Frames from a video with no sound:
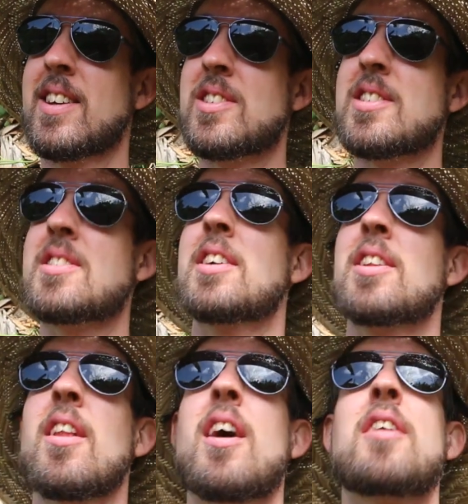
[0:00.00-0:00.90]
She's
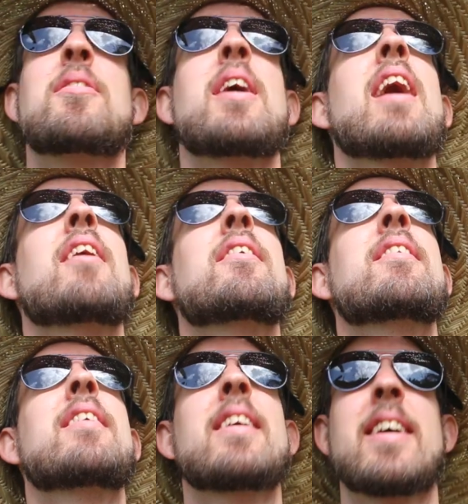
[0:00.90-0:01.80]
hung the laundry out,
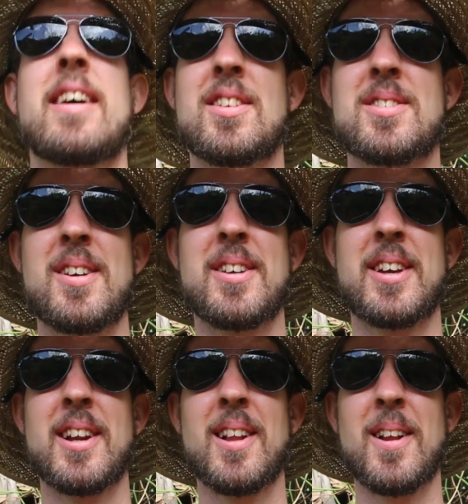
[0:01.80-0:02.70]
and it's starting
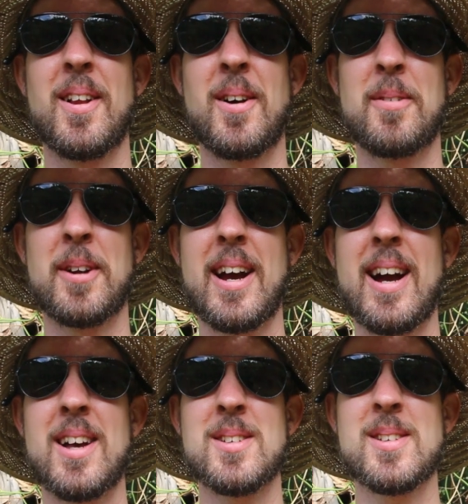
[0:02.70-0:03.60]
to get a little
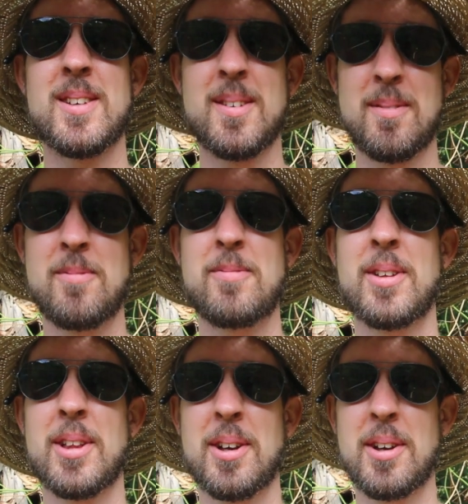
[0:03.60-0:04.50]
overcast.
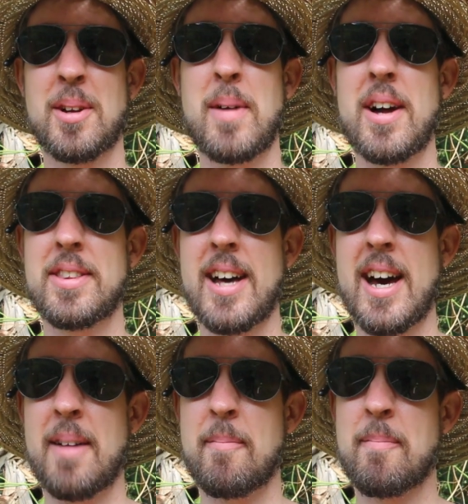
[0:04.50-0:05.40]
Feeling good about
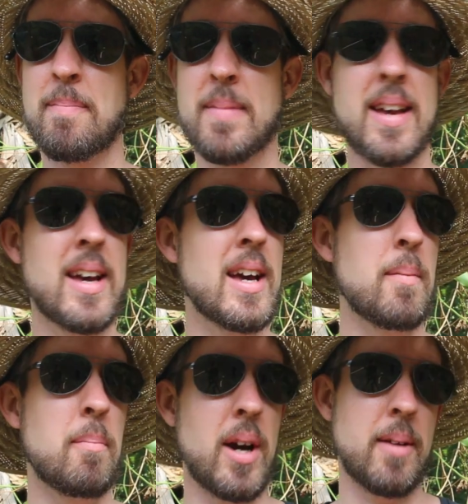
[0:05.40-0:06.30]
that.
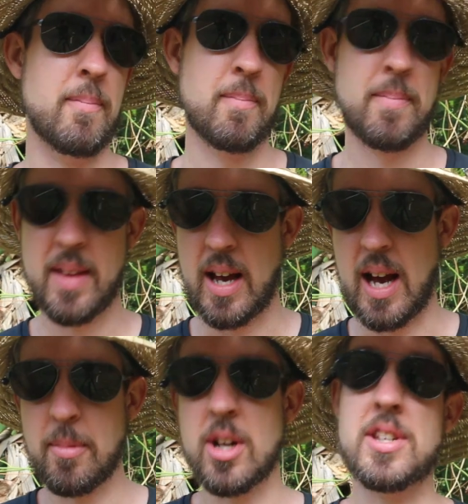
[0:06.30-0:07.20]
But
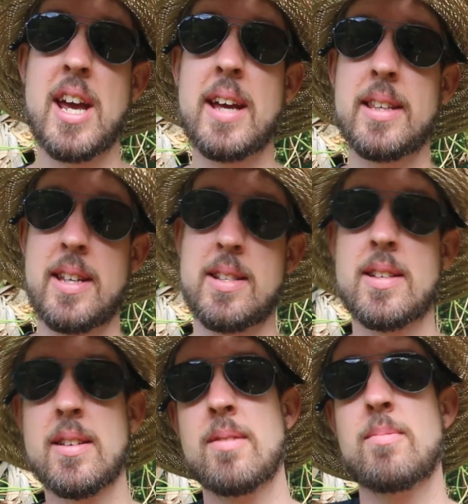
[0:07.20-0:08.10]
I'm gonna take
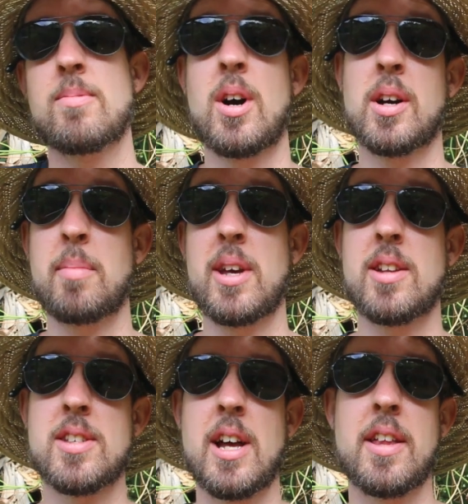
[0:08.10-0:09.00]
these Tonka
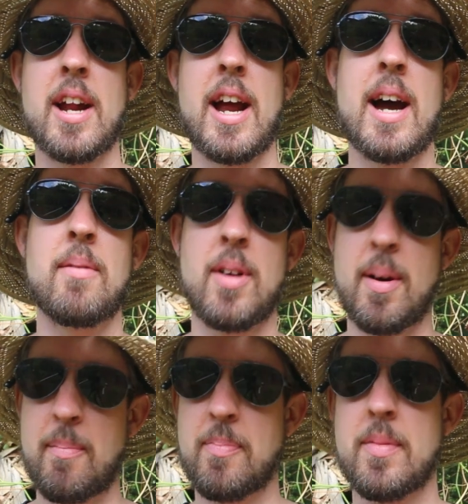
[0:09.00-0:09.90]
beans now that I have
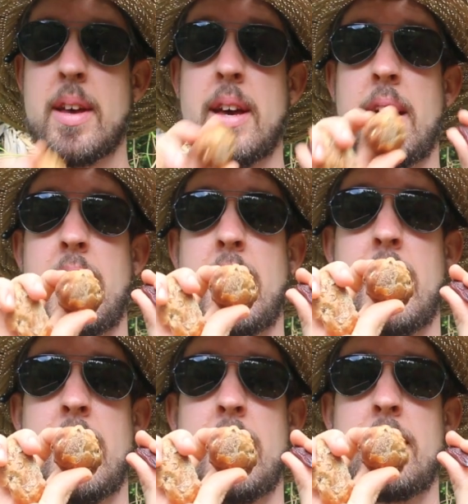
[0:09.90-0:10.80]
them,
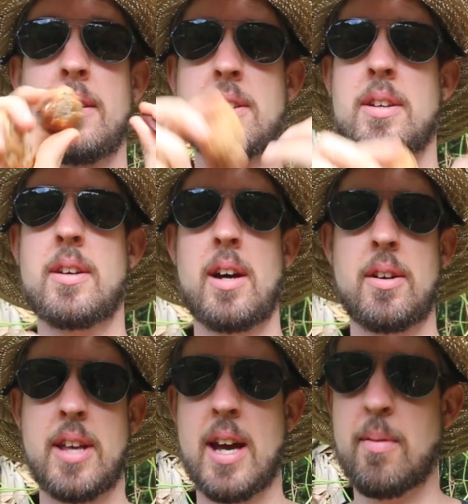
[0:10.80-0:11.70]
and
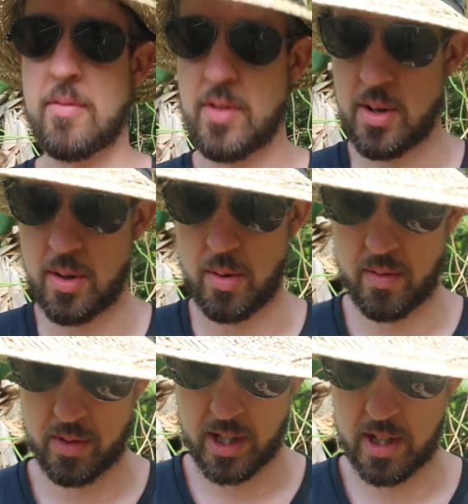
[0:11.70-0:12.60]
I only have a few.
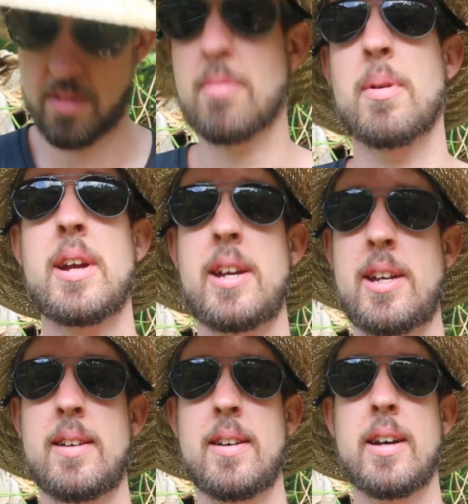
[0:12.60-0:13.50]
I only got
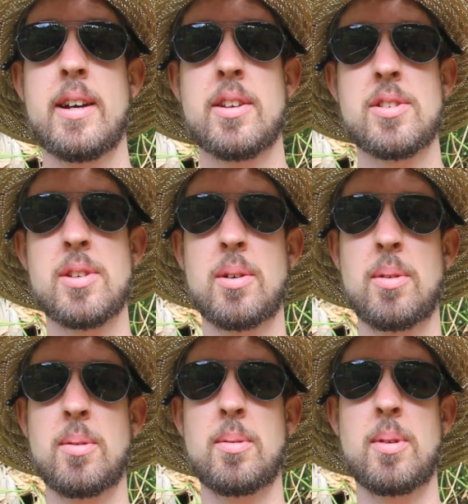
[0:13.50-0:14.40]
3.
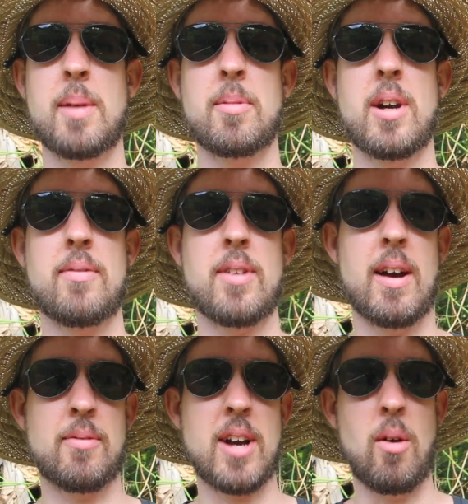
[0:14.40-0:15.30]
So
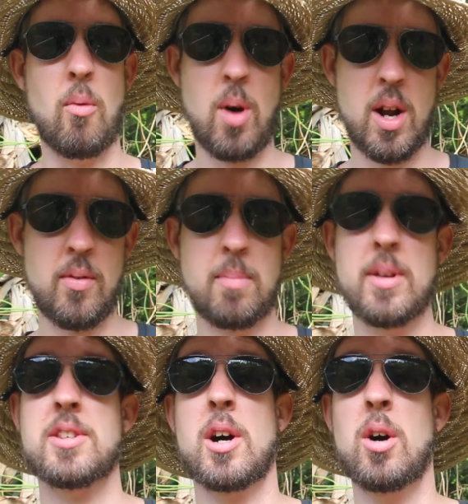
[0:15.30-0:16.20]
I've got one of them
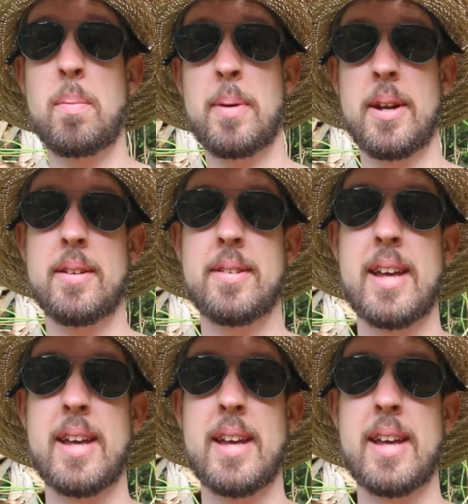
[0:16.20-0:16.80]
that's open.